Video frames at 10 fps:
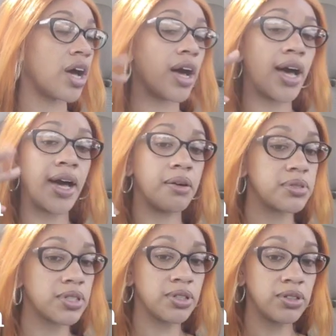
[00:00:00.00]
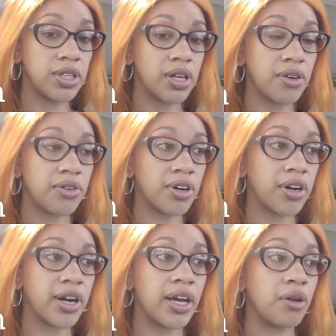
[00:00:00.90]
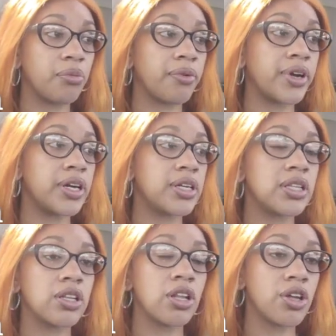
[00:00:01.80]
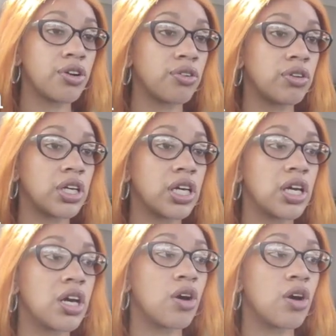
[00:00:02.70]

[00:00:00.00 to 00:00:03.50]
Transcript: I absolutely love her and Bree literally